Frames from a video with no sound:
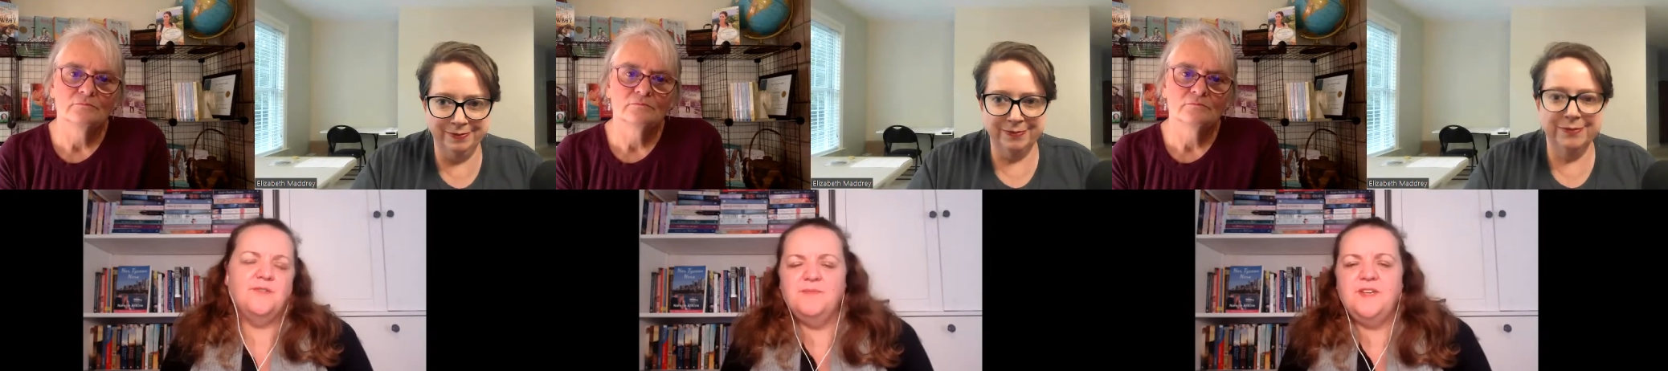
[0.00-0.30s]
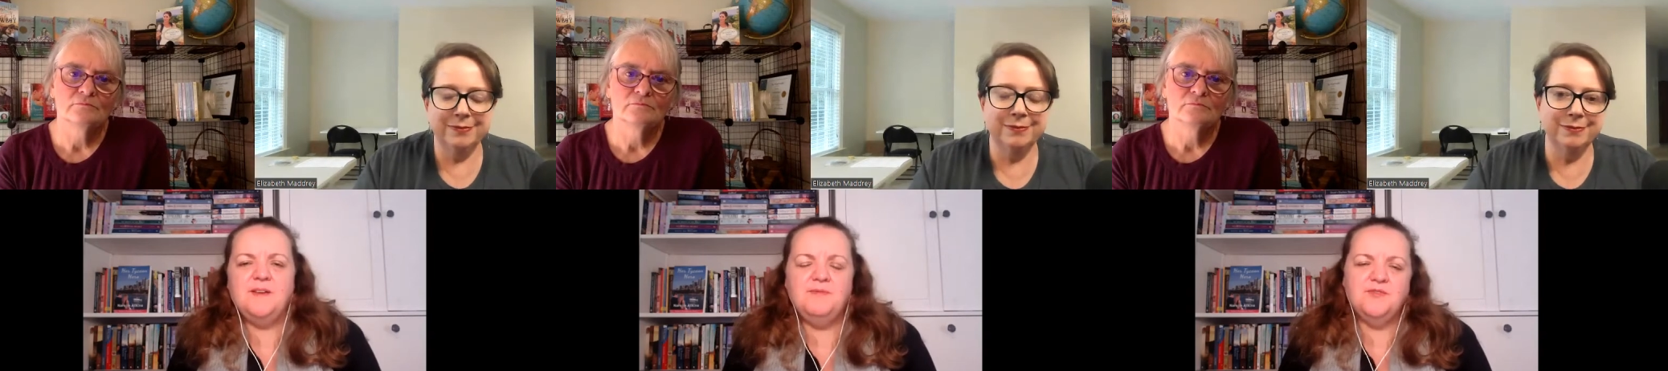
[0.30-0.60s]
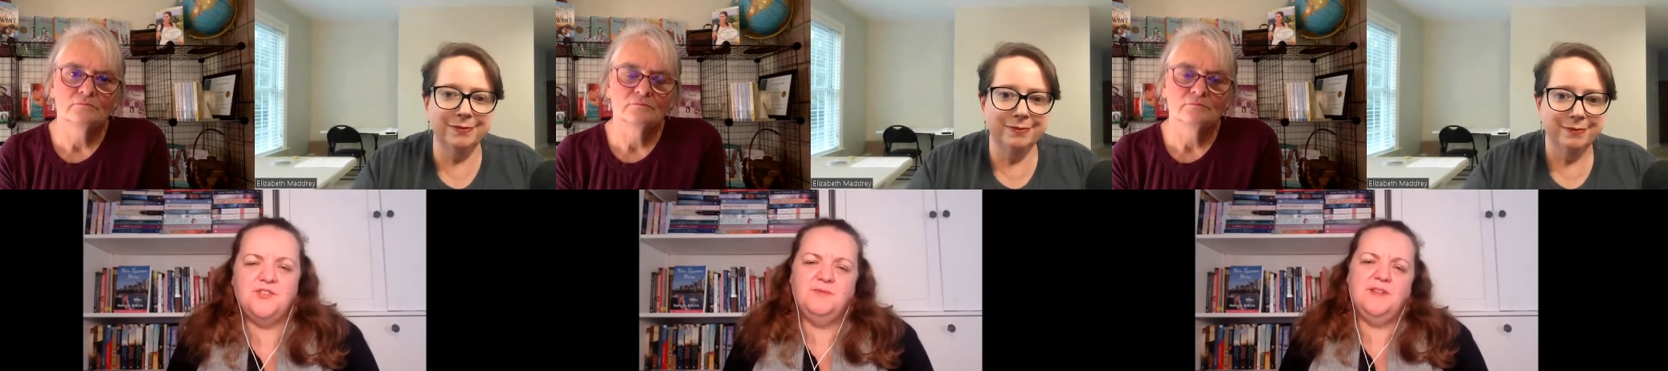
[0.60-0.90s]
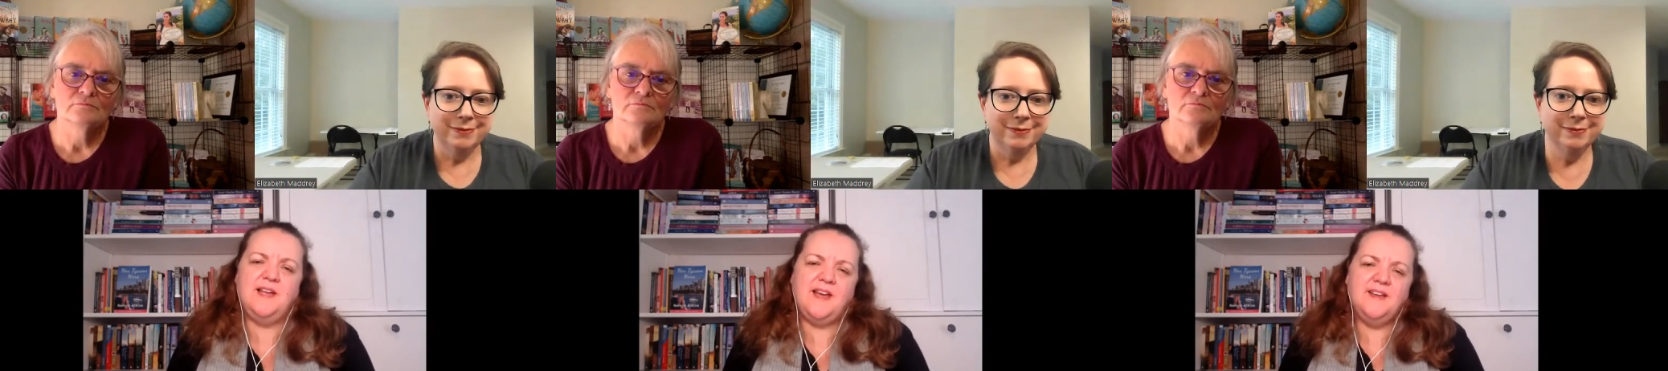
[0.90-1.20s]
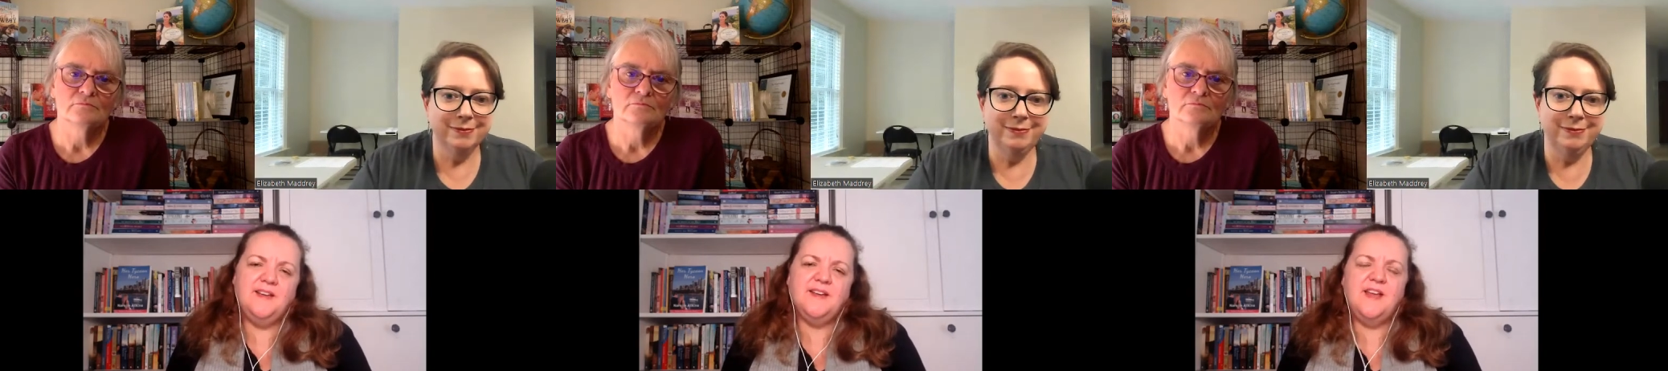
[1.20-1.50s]
Speaker 1: from the airport to a
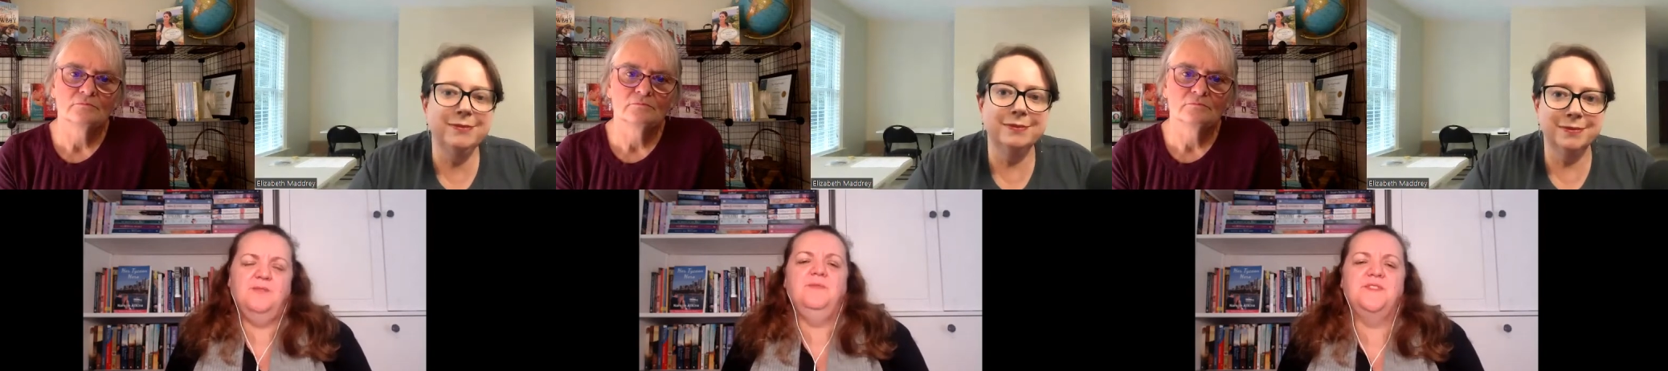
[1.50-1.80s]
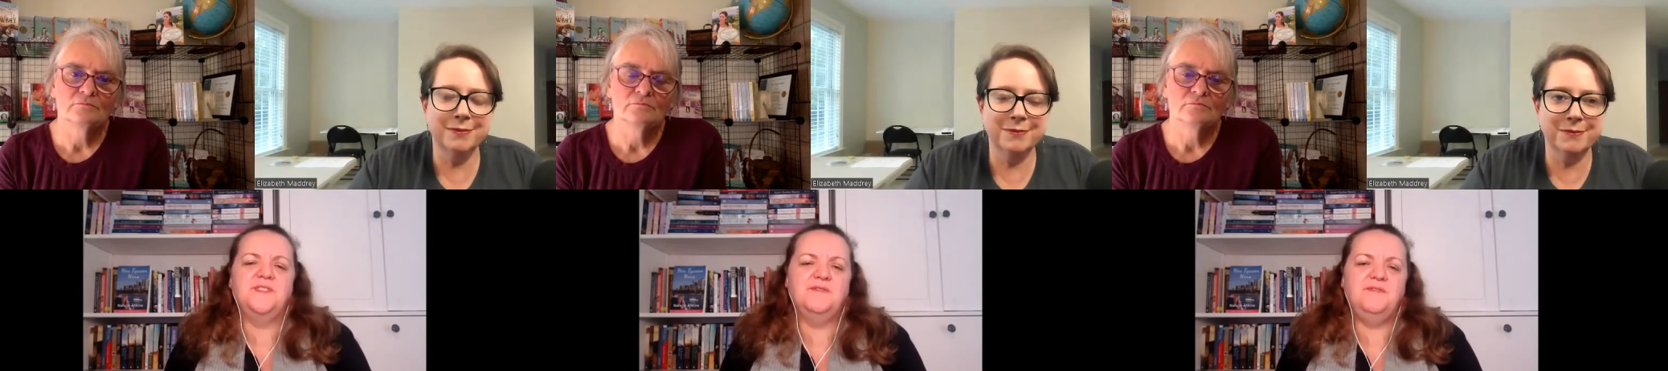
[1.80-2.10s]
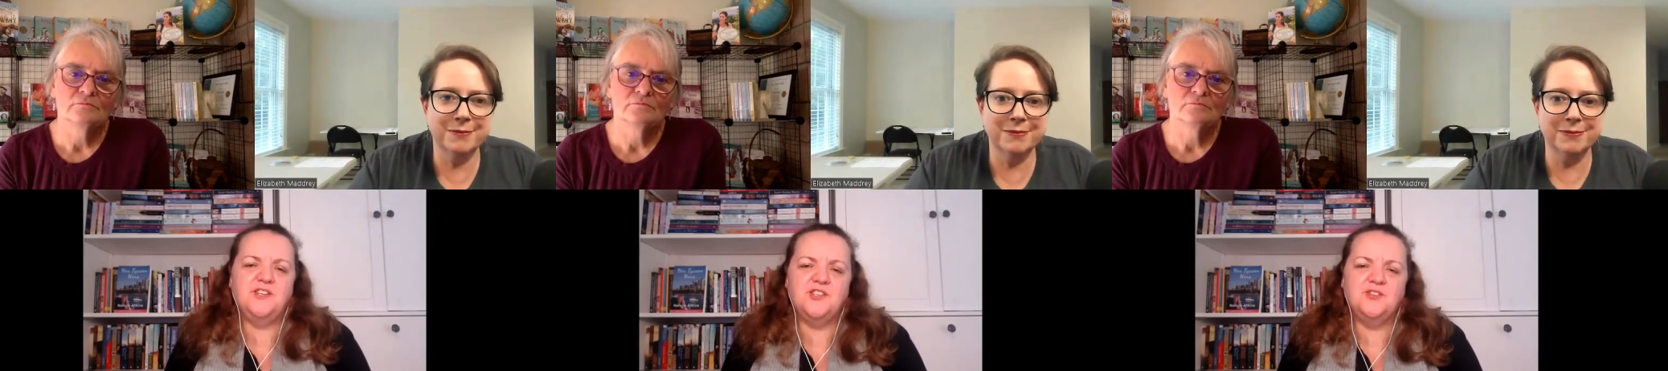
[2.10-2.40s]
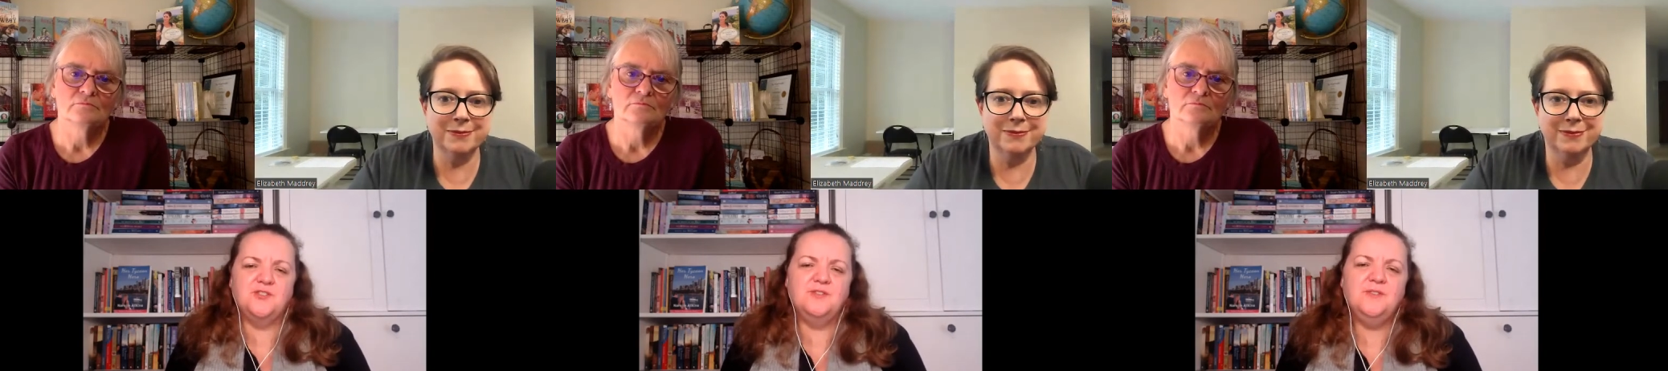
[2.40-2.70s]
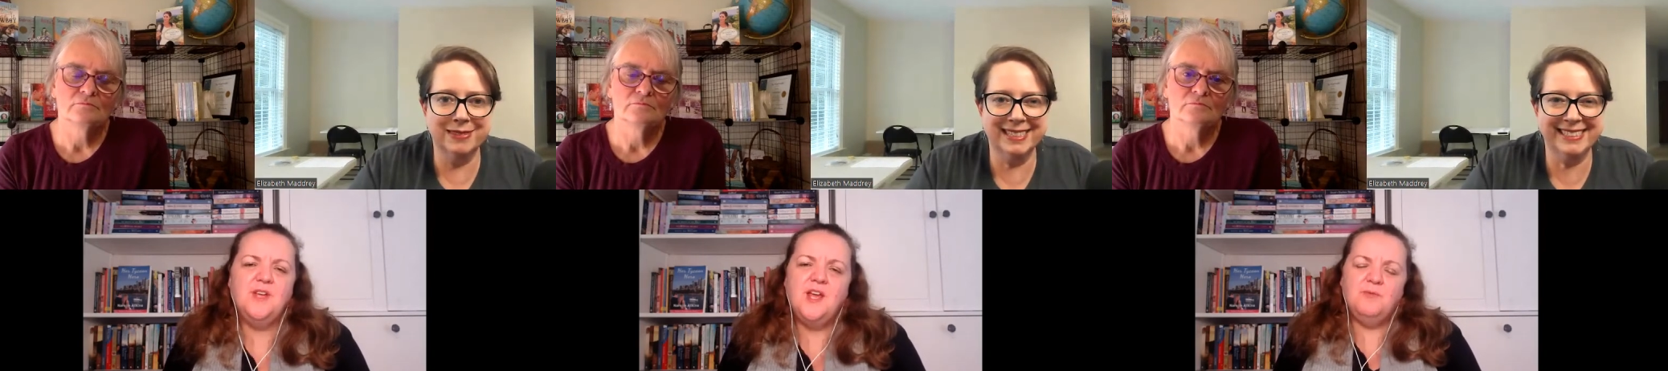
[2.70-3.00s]
lake and it was fictional,
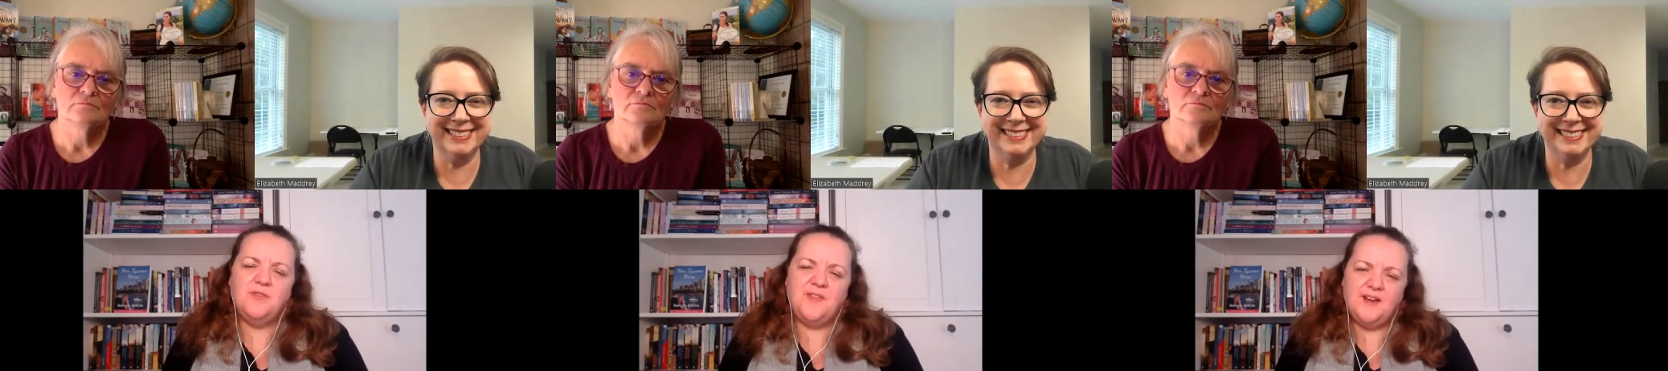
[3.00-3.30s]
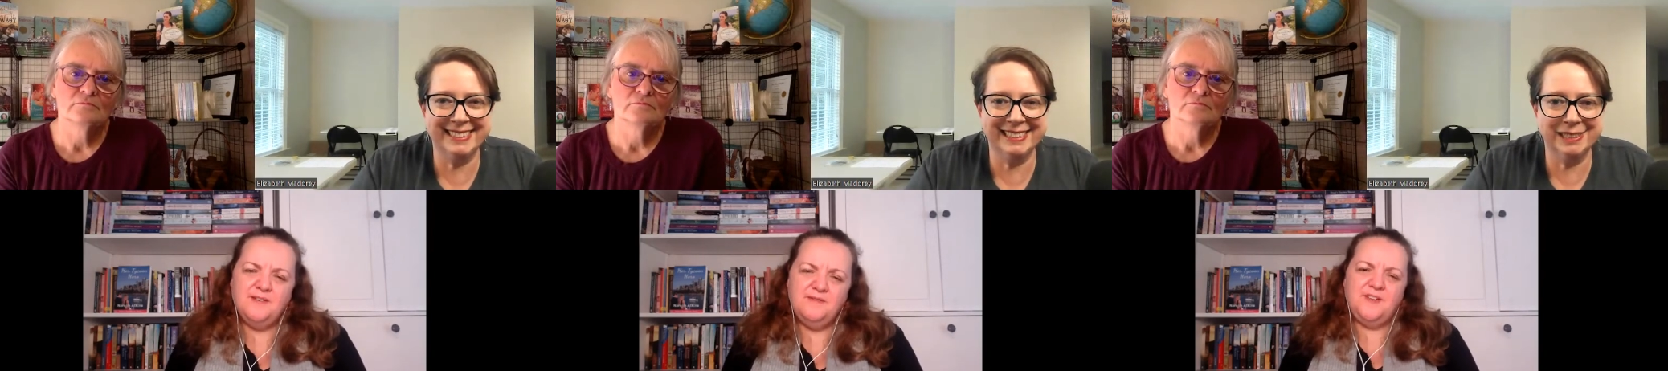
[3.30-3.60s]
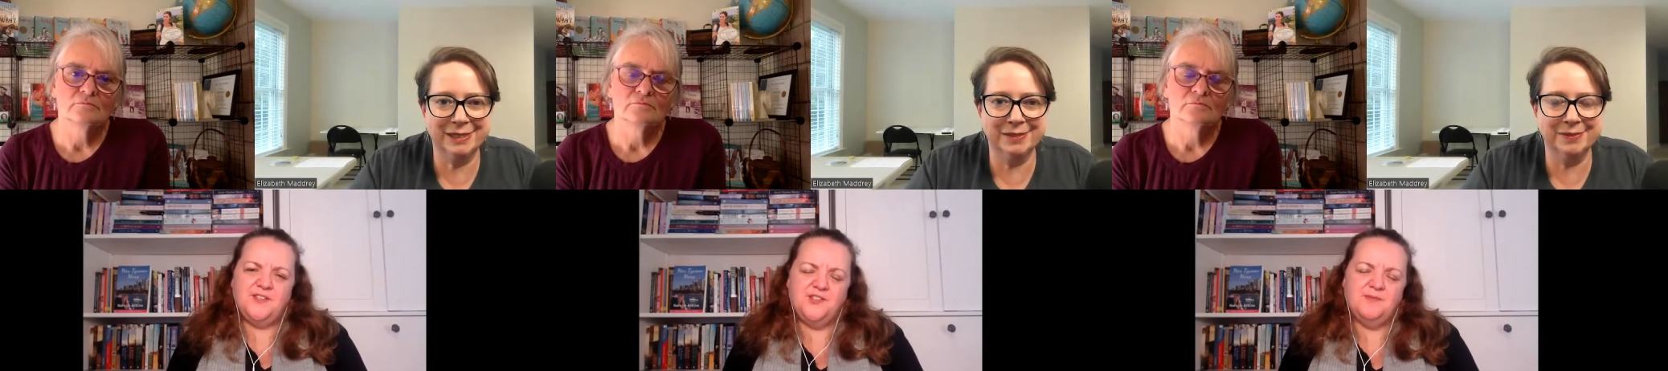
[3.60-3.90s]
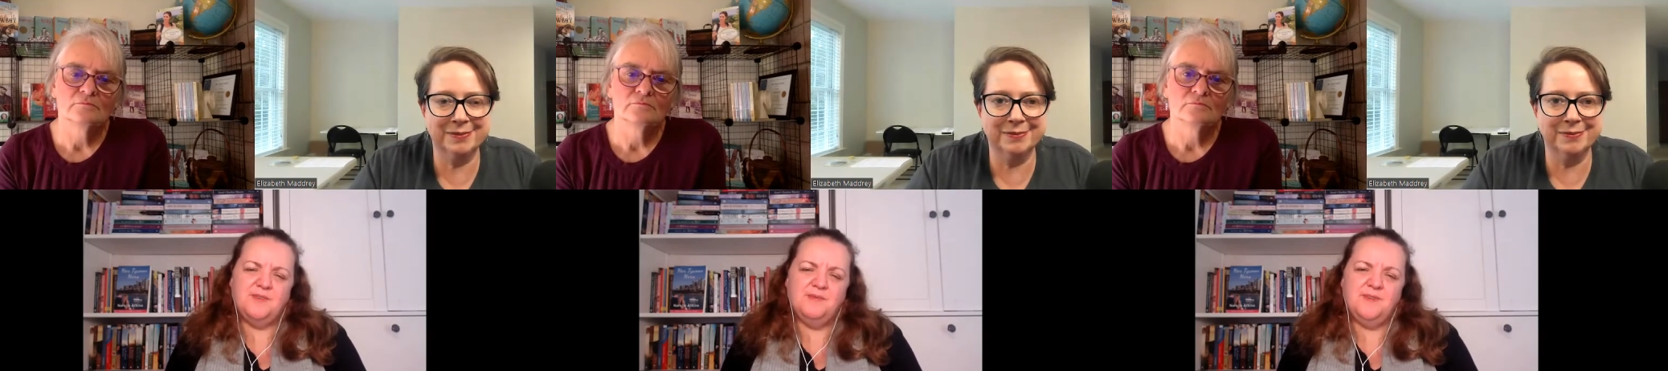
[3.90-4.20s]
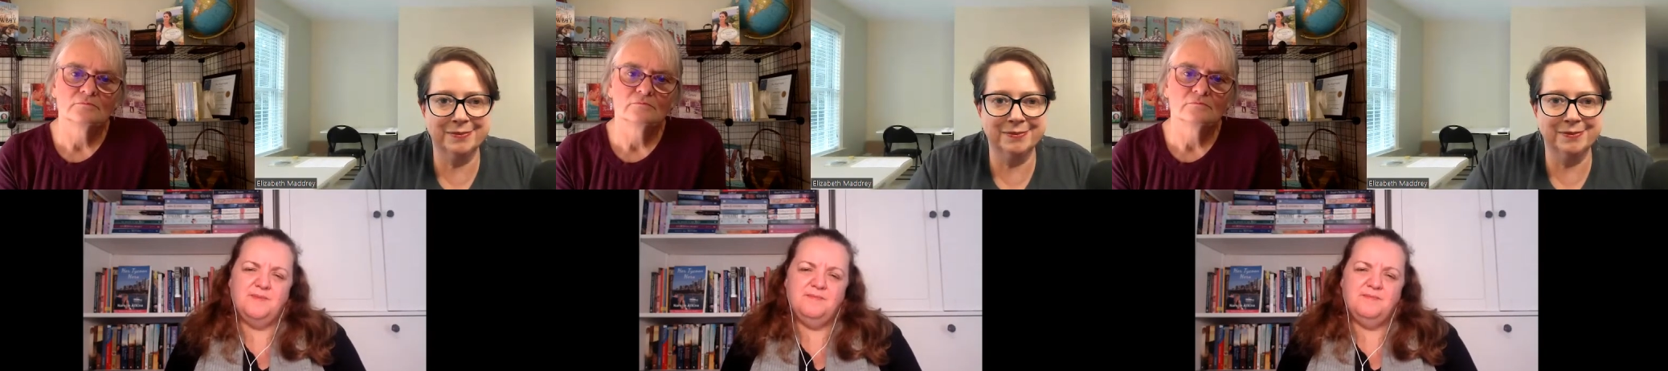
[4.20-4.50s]
would that have fixed your
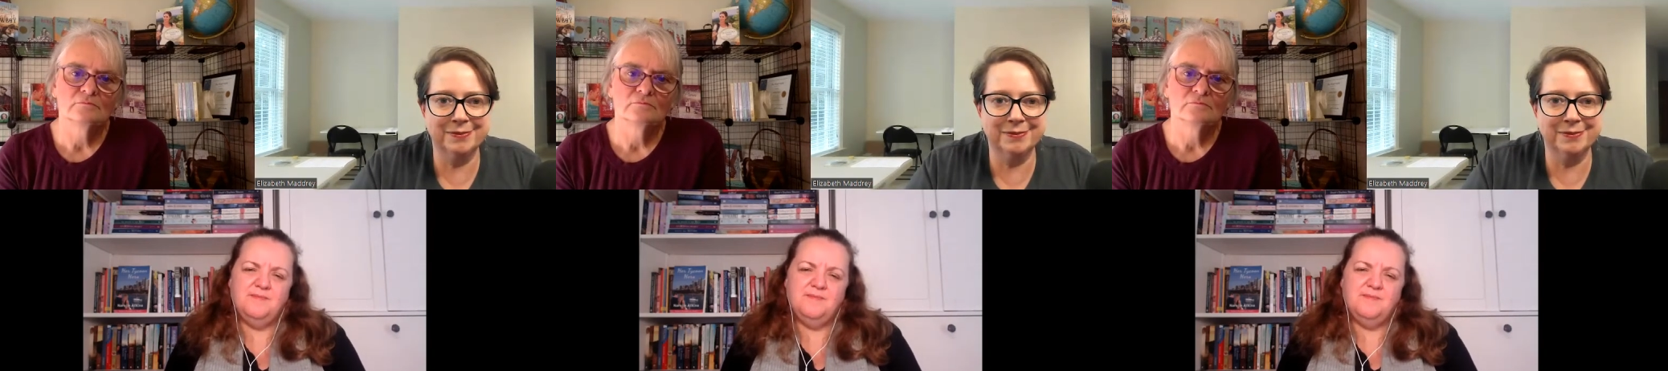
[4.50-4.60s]
problem?